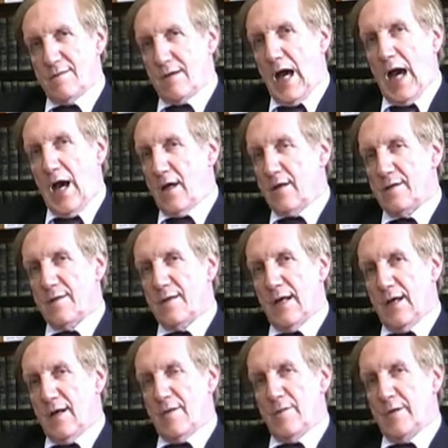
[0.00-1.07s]
art,
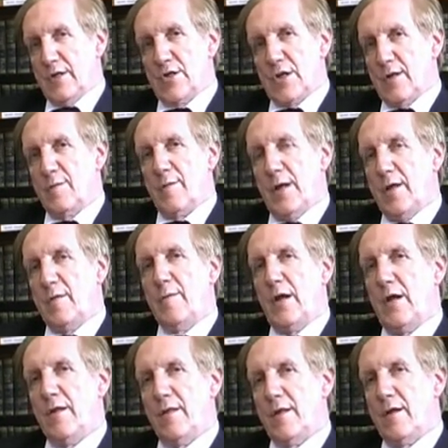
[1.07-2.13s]
which explain
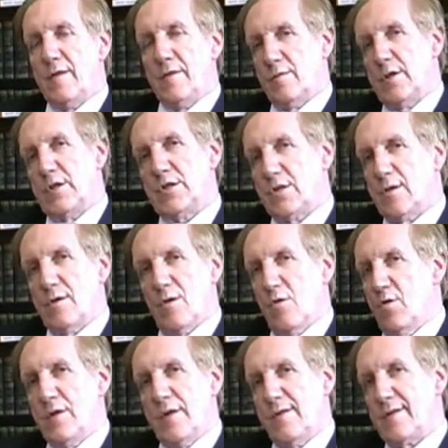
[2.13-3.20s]
many things which
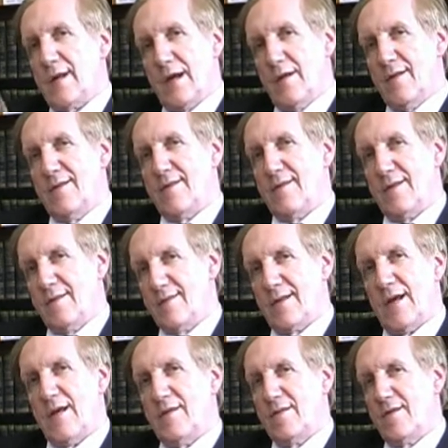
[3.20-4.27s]
all these
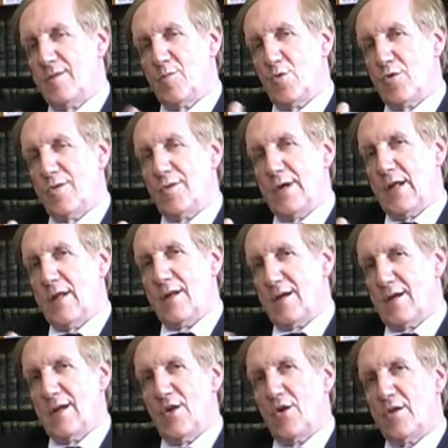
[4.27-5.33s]
sciences put together
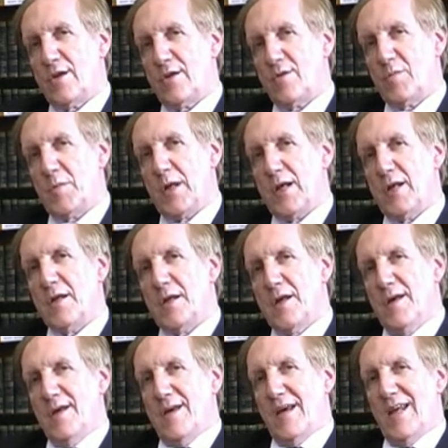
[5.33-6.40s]
cannot explain.
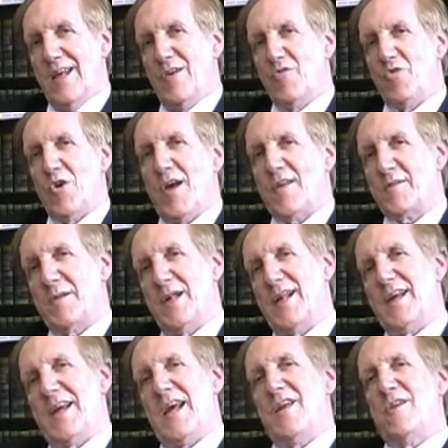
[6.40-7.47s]
And if you ask, well,
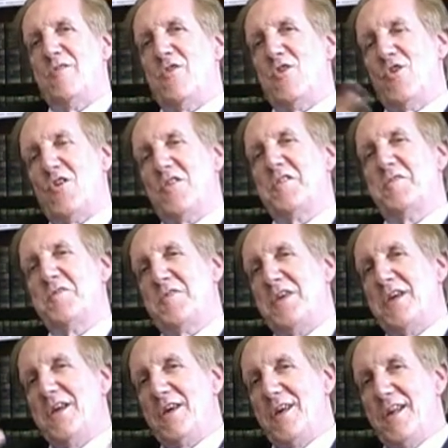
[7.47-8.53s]
can
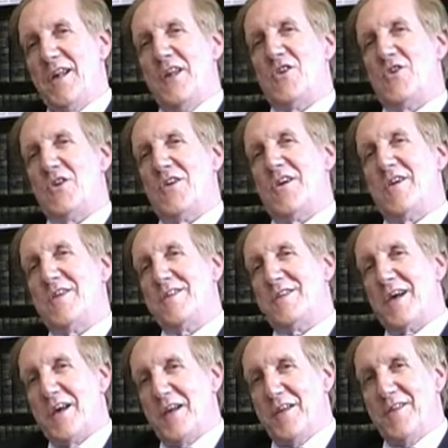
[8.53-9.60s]
philosophy, literary
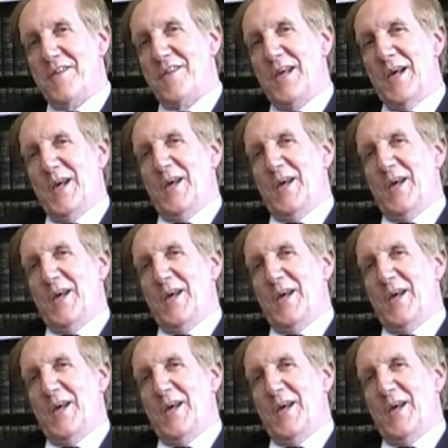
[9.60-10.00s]
science,